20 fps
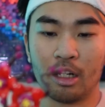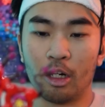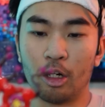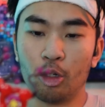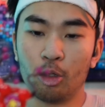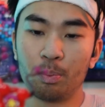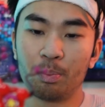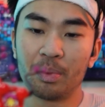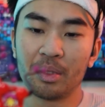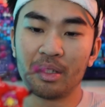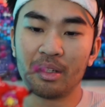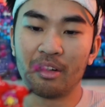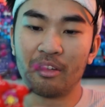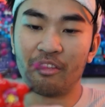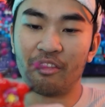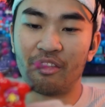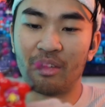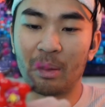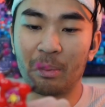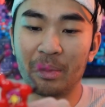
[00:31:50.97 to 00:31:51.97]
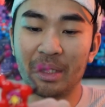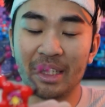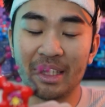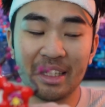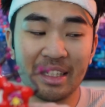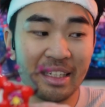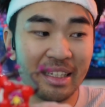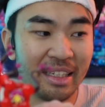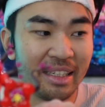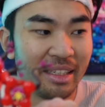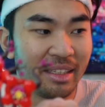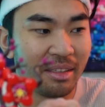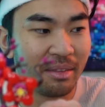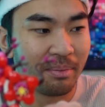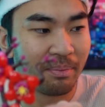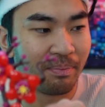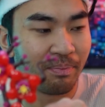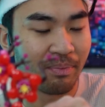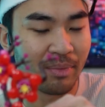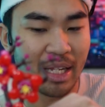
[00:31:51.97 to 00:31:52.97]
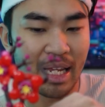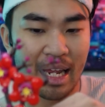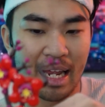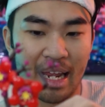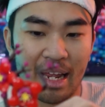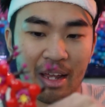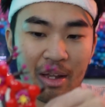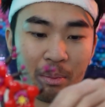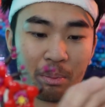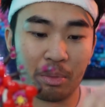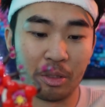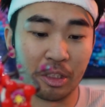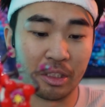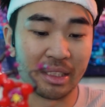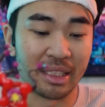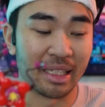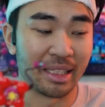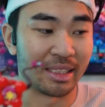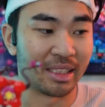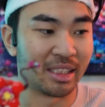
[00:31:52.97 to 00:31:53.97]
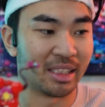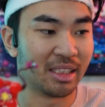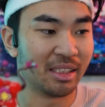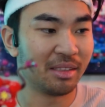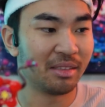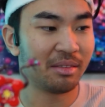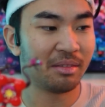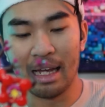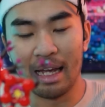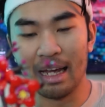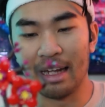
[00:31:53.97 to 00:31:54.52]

hope, femininity, and protection.